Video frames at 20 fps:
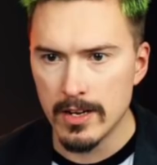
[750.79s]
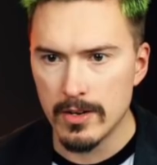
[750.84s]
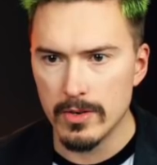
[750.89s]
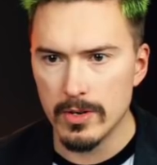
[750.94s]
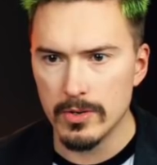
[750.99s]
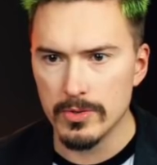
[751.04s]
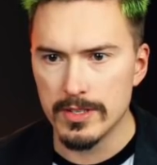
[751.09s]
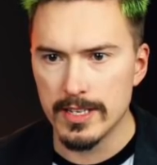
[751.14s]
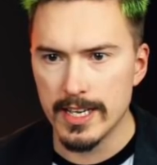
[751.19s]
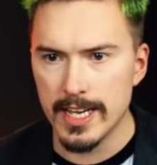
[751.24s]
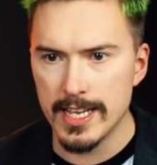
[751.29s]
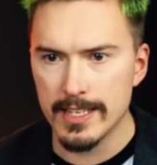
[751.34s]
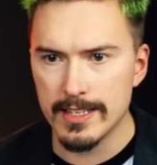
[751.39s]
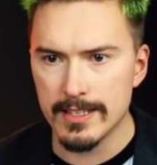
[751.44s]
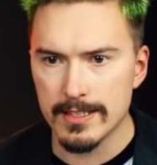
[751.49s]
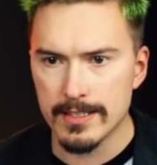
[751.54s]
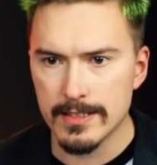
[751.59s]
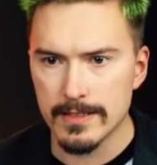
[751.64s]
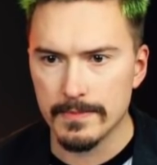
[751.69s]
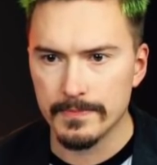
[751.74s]

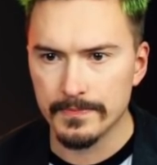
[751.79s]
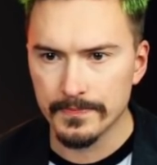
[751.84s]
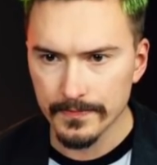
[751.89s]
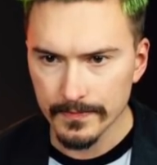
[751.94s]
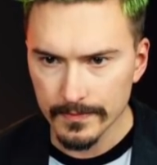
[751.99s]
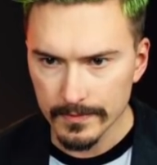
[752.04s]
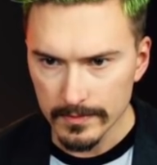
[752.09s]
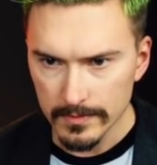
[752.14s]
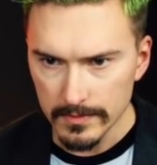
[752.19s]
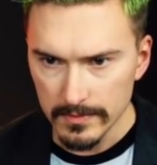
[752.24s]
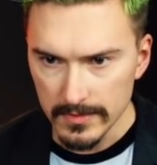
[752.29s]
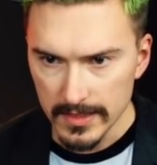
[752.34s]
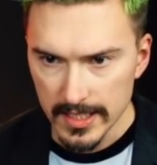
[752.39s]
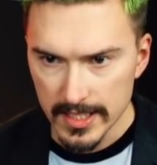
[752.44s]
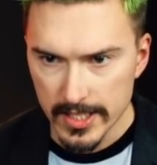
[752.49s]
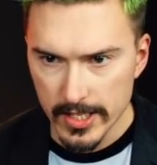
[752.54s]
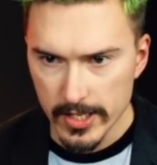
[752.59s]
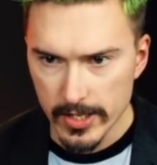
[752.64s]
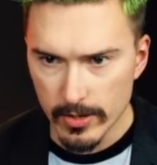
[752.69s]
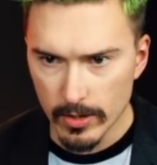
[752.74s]
Rotate
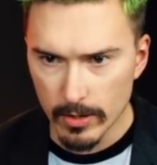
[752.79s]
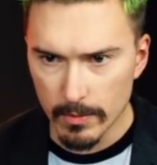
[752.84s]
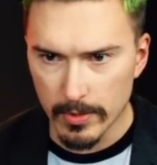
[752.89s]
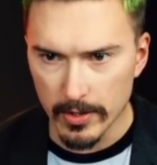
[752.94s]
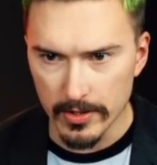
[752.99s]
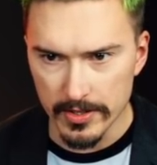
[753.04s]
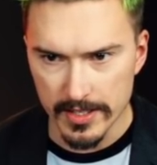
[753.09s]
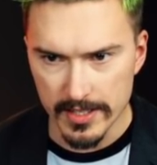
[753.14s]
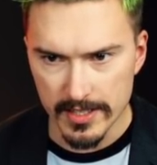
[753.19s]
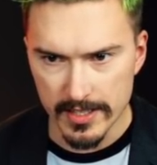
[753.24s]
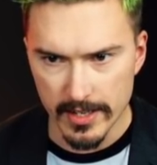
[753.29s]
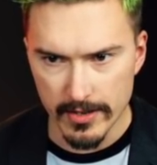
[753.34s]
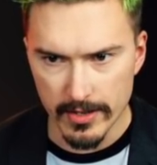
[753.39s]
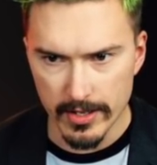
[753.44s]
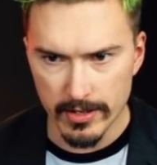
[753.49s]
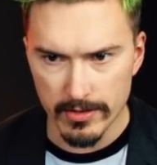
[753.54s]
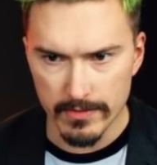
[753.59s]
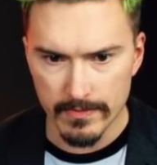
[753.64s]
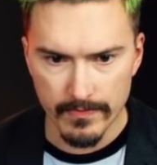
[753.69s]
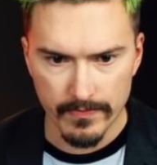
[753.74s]

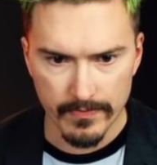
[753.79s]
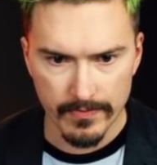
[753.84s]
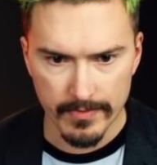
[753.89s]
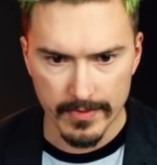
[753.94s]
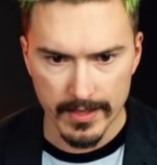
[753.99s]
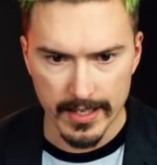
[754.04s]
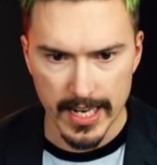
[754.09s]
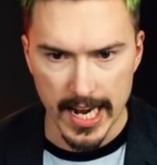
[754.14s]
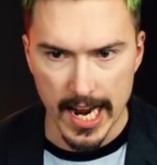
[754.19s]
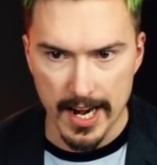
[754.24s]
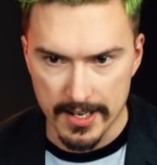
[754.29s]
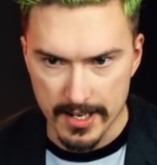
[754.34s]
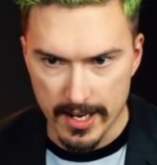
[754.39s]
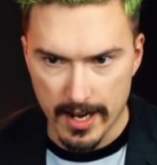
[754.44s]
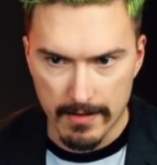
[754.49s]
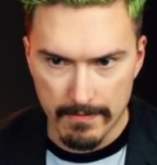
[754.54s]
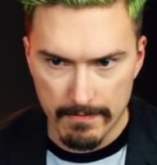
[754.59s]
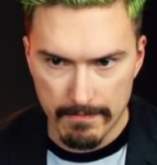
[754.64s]
0.0. Enter.